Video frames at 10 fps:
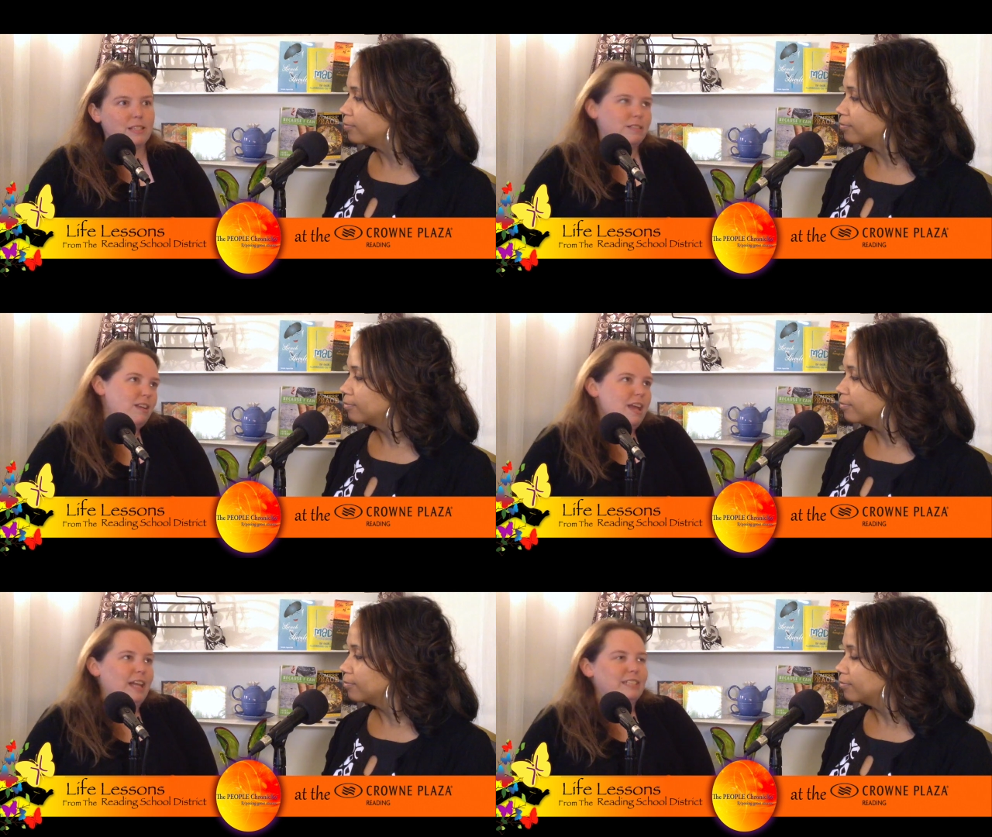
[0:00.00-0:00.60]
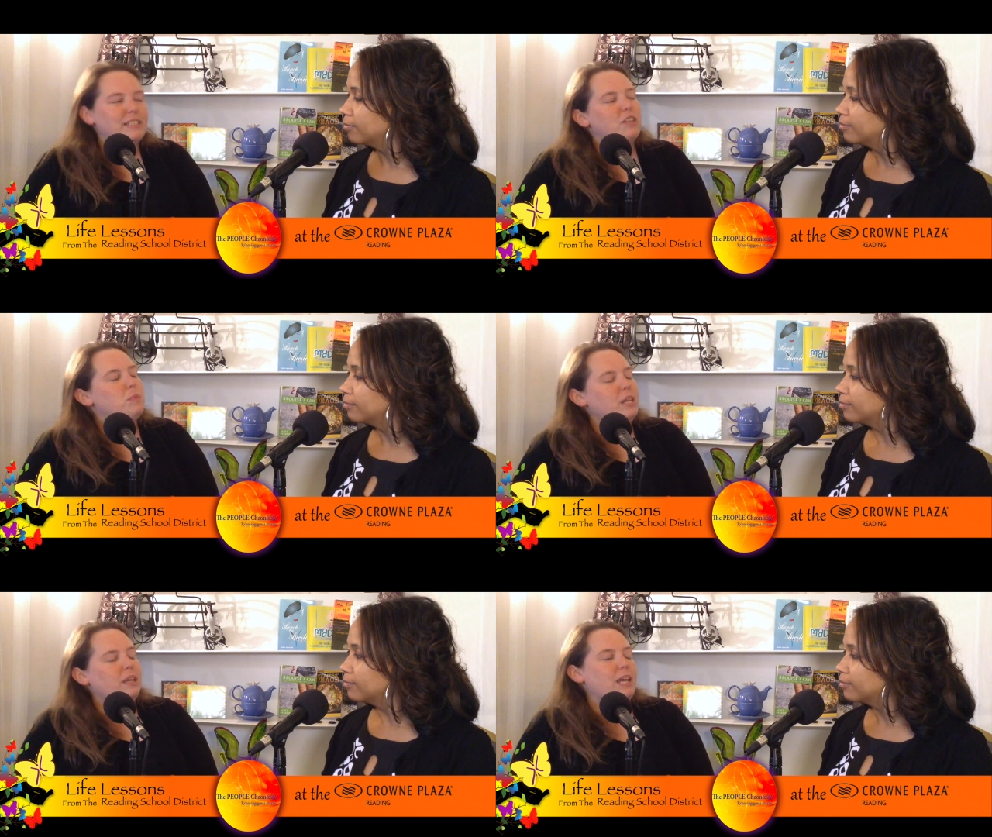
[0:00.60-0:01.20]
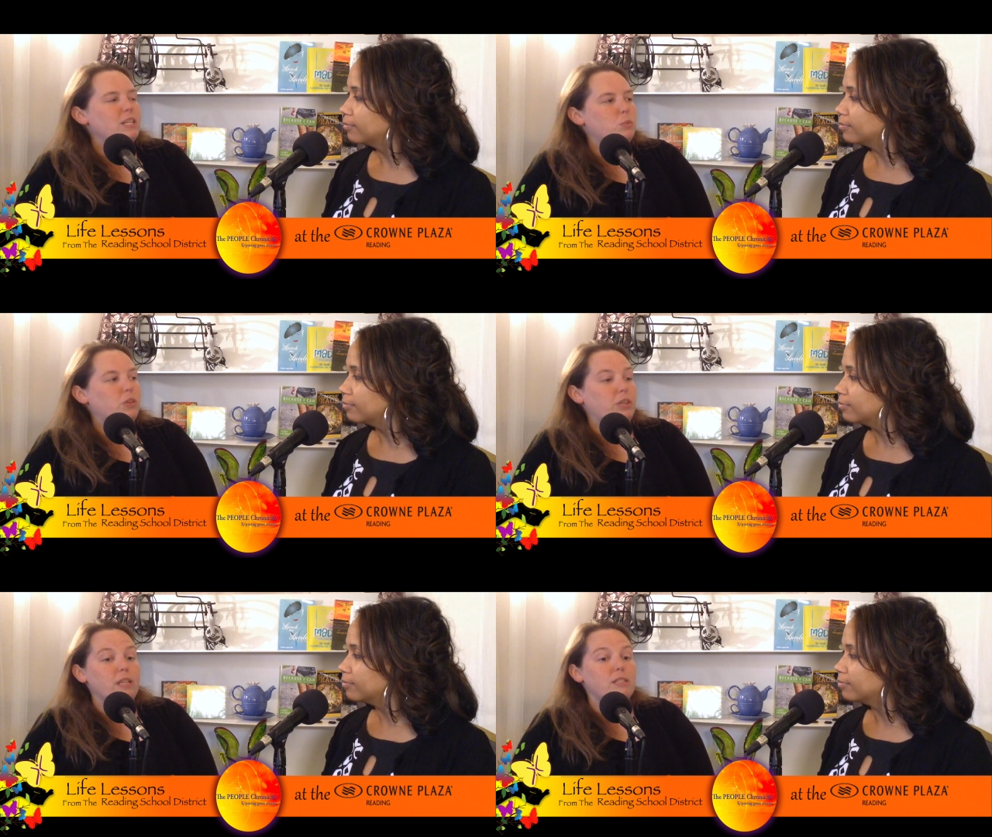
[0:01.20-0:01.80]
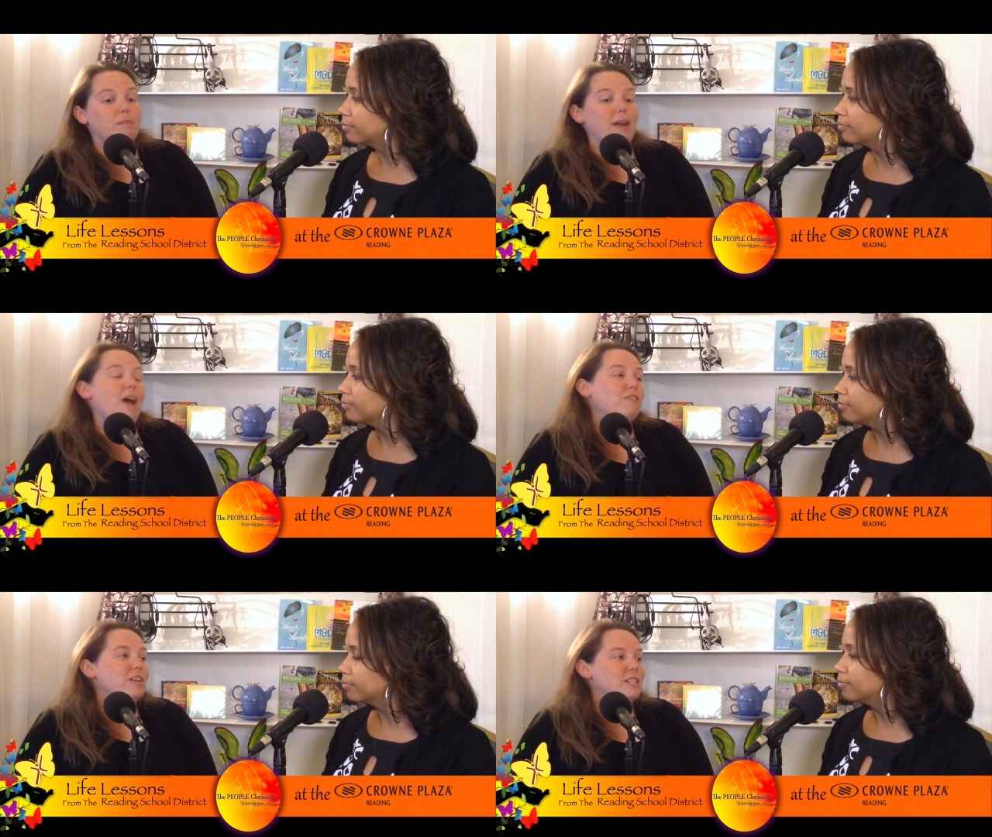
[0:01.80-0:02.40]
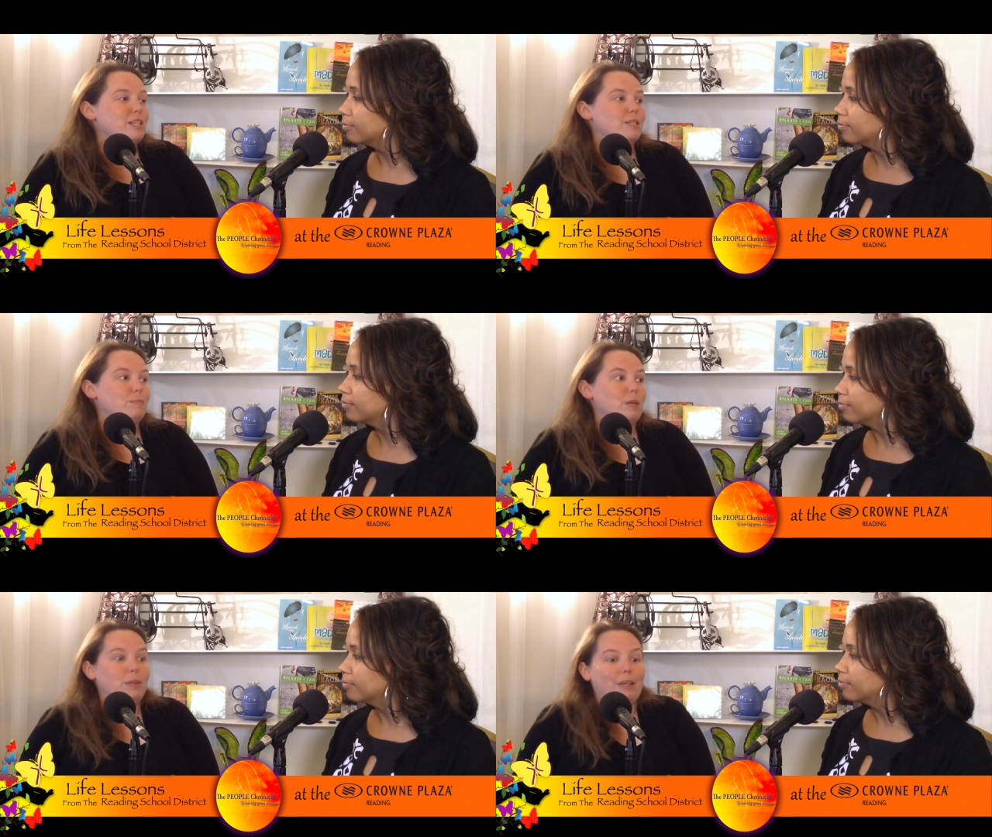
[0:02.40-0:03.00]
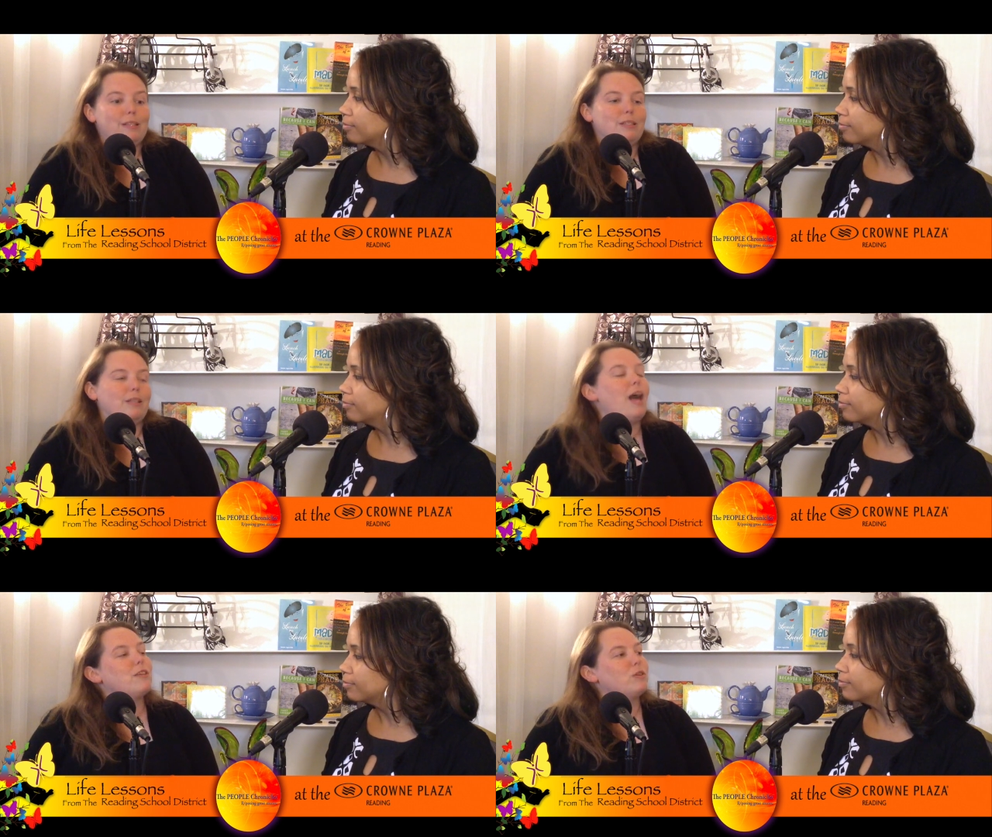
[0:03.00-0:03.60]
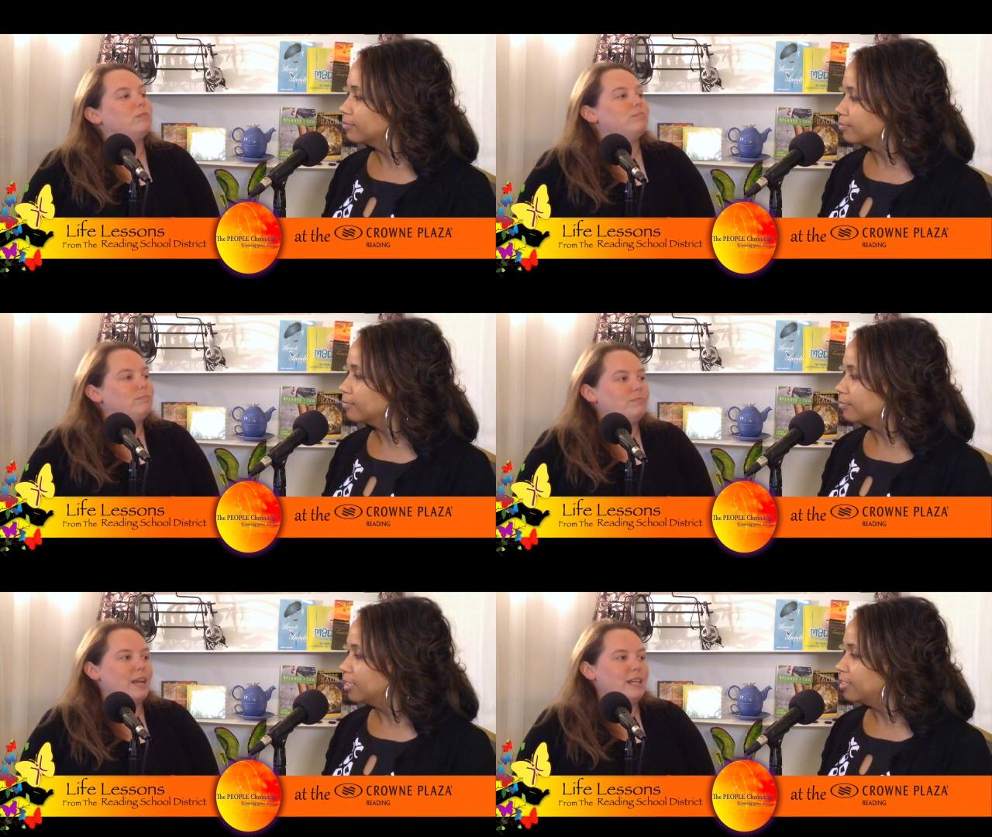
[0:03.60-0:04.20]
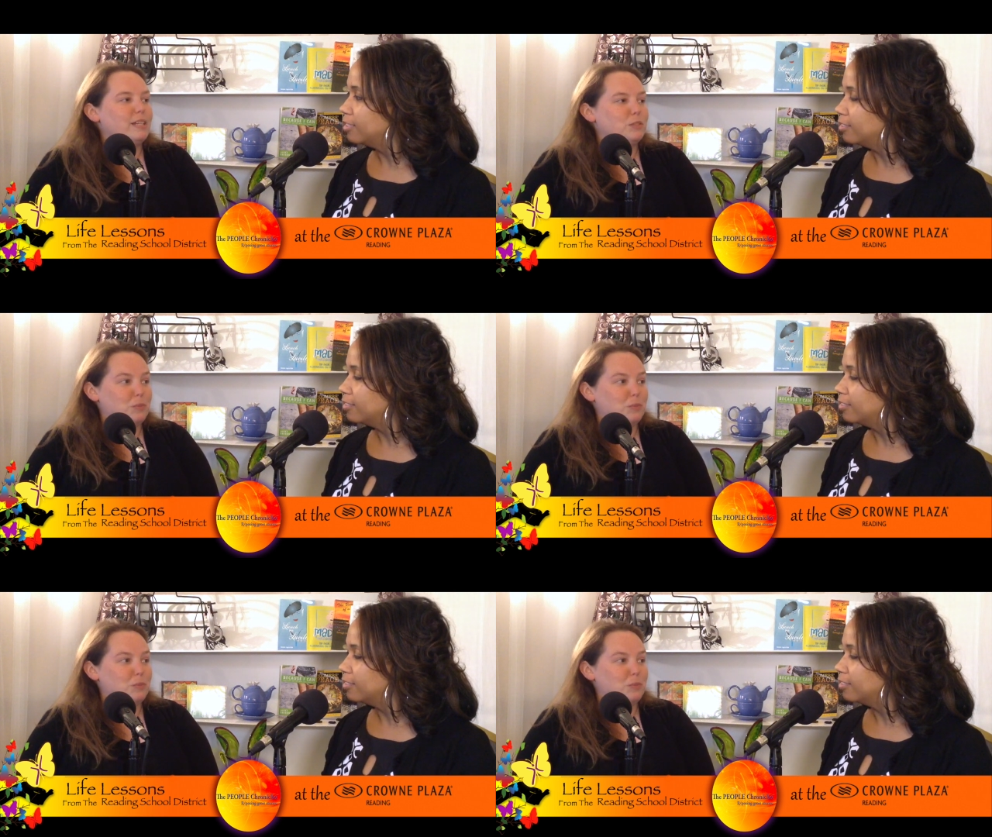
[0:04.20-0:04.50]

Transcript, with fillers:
Speaker 1: And instead of meeting kids with kids in my office, I just meet with kids in the classroom and it's